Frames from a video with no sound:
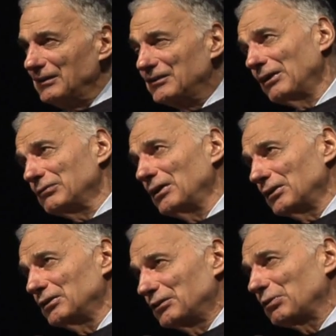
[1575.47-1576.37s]
in
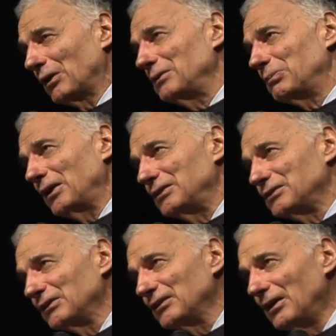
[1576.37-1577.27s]
720
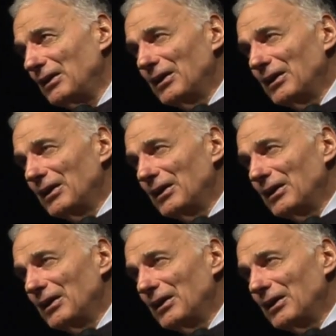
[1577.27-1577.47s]
pages